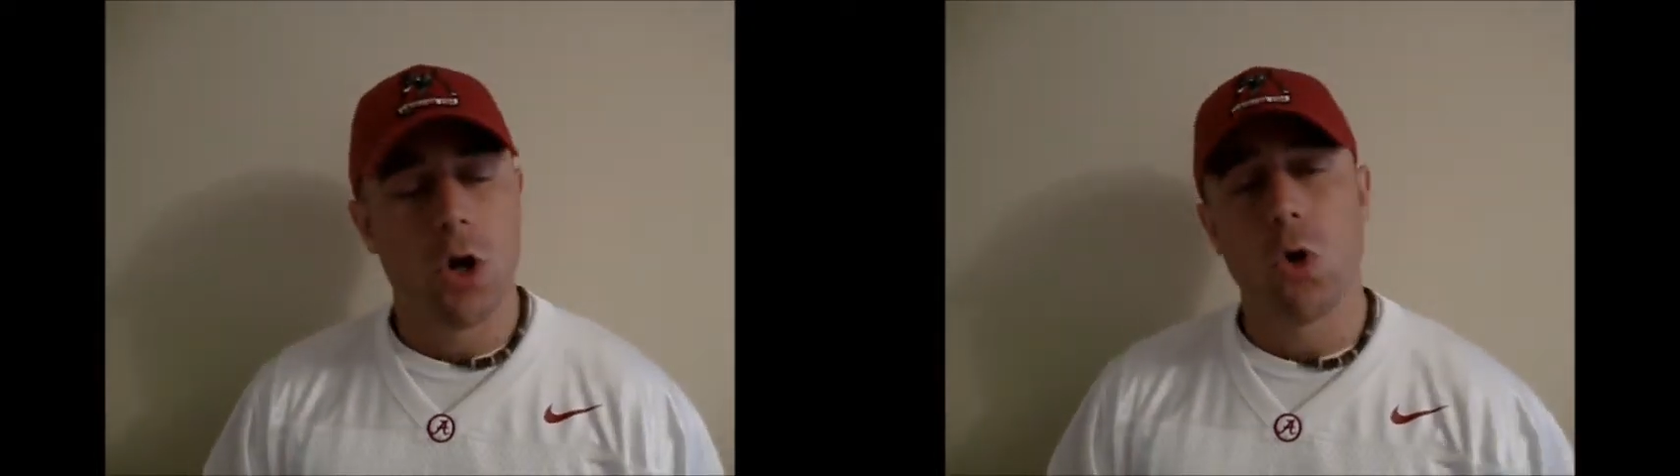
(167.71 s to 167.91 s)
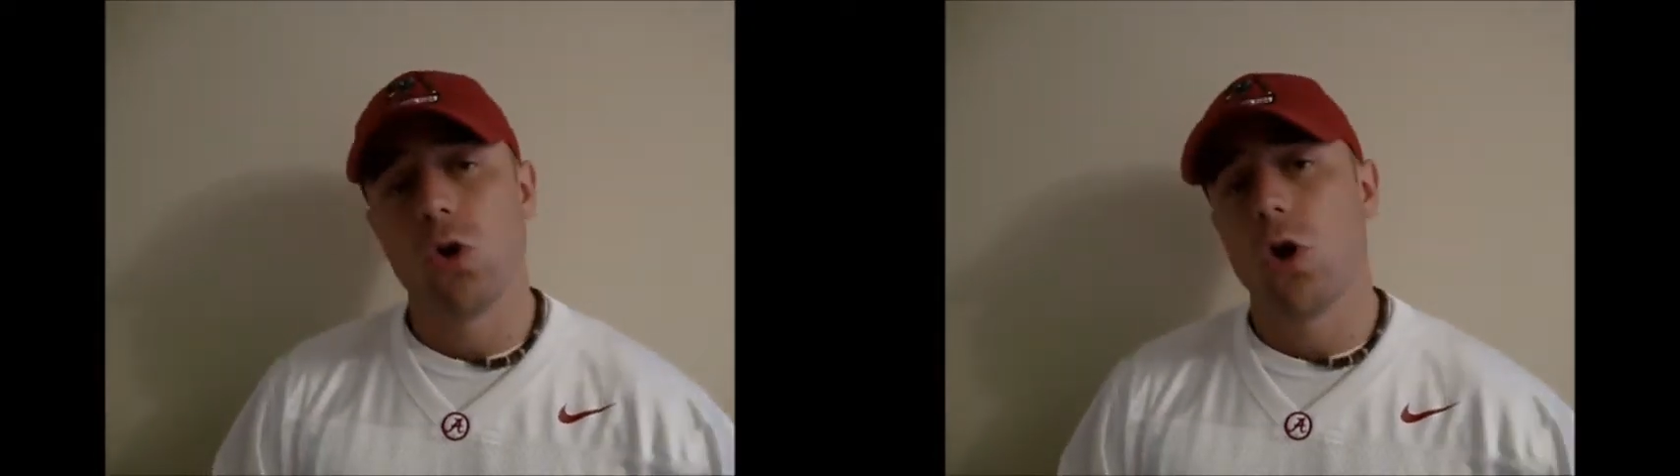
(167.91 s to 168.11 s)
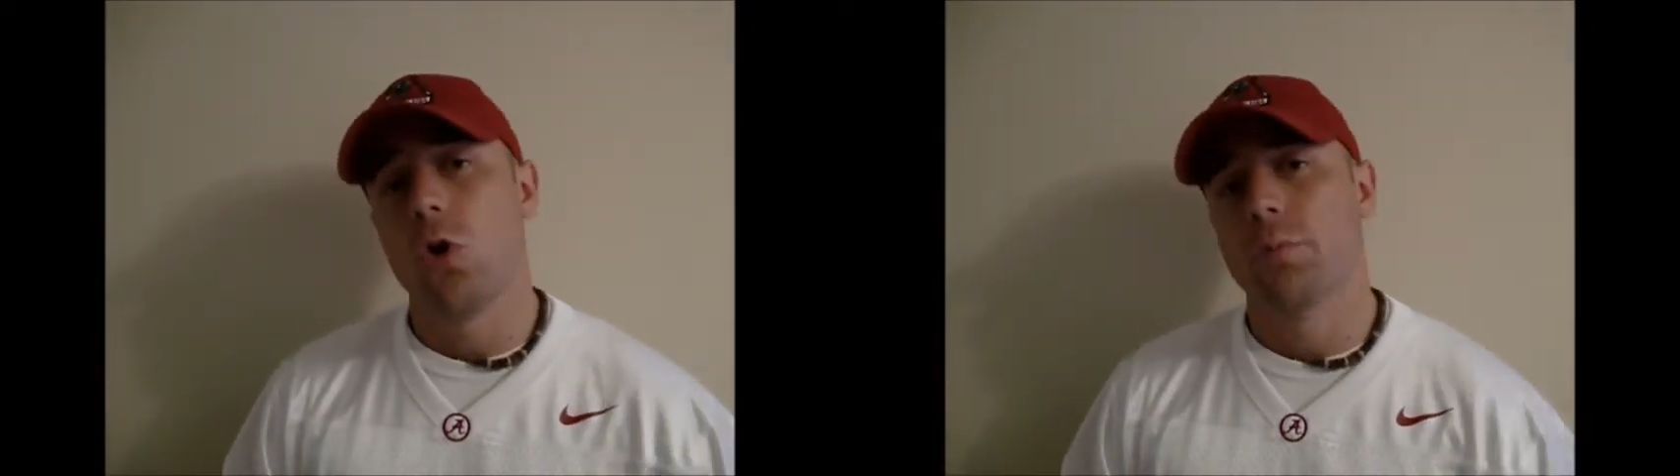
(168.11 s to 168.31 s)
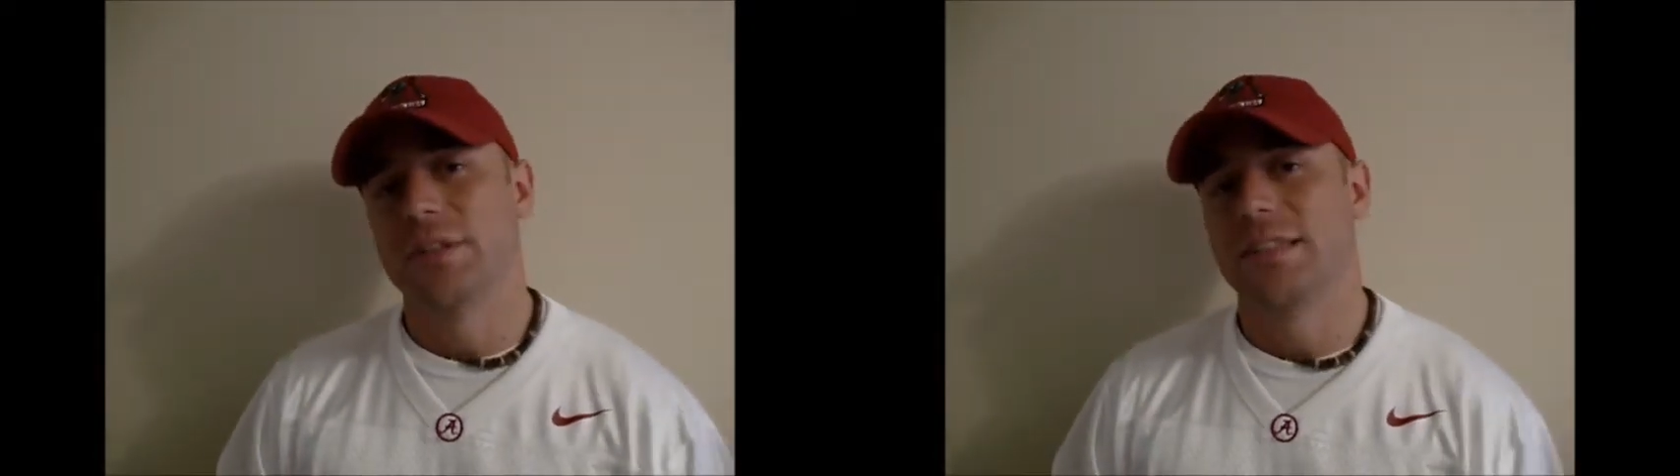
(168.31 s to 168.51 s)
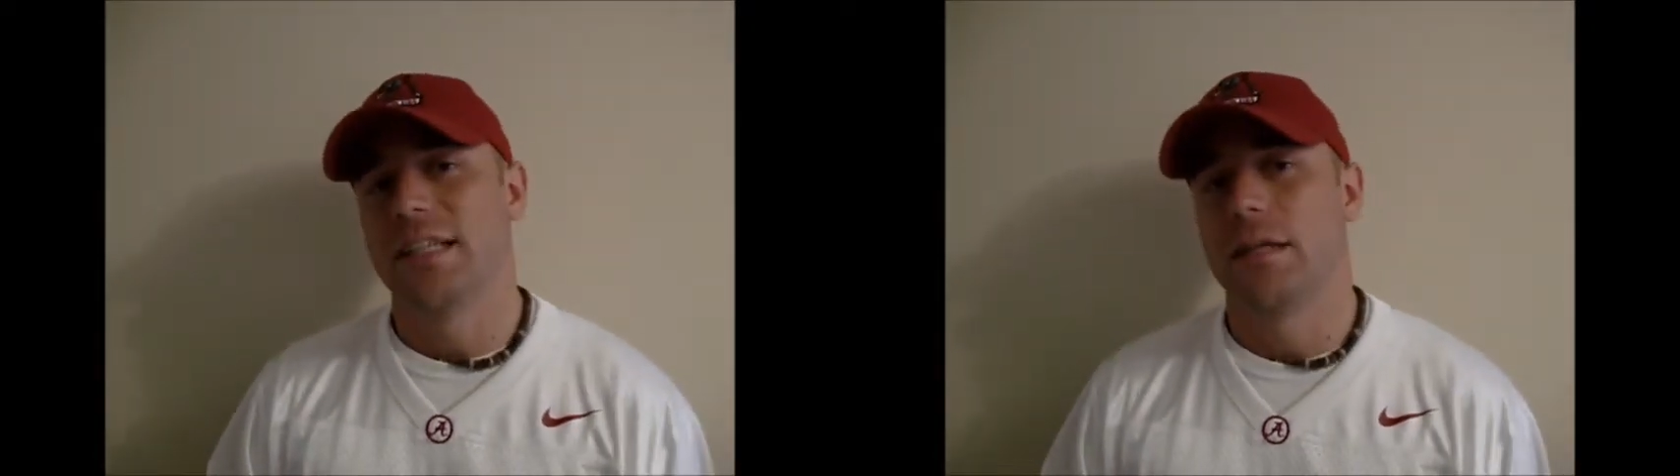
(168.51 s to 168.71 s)
Oklahoma
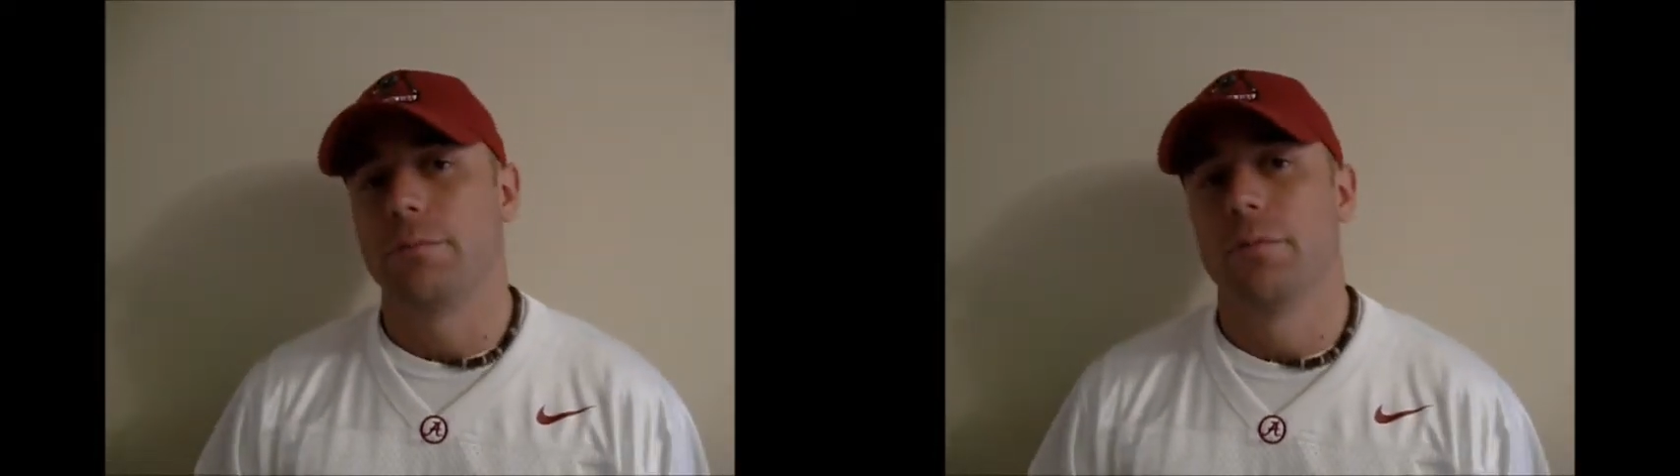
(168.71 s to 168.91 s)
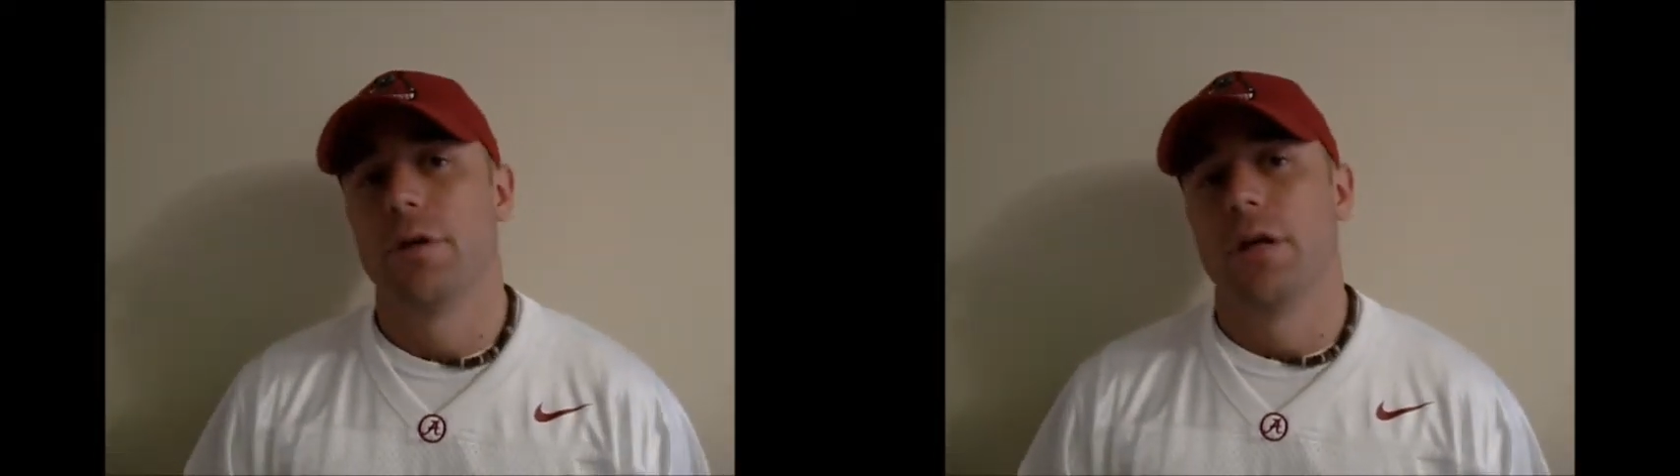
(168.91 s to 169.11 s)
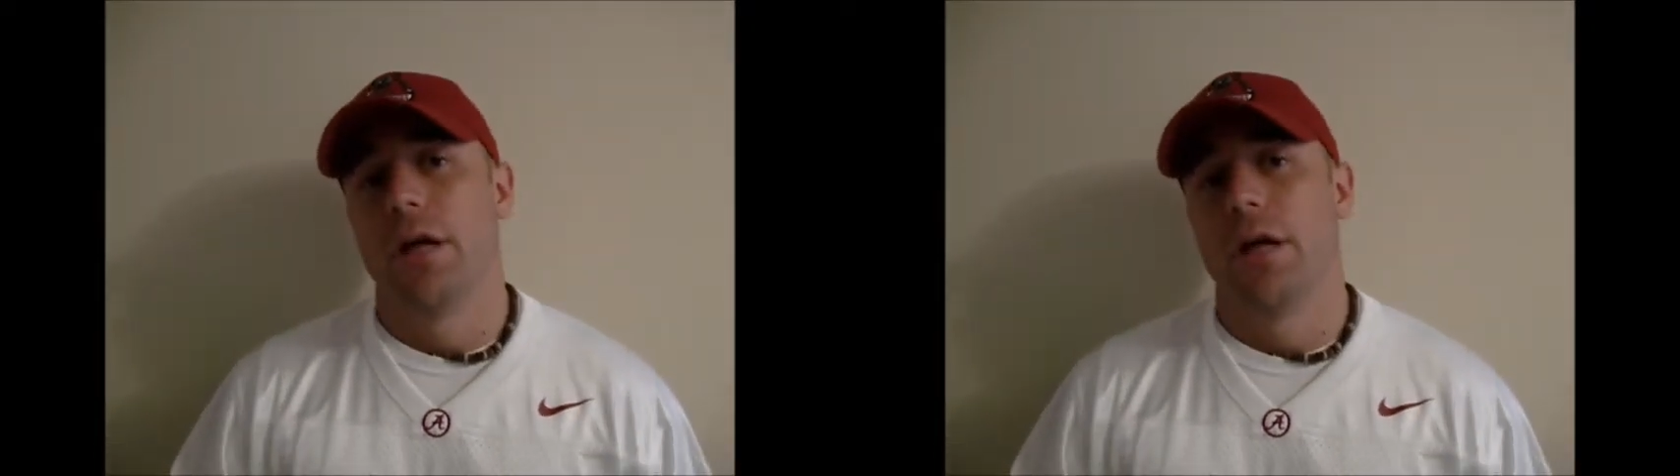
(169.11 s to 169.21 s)
team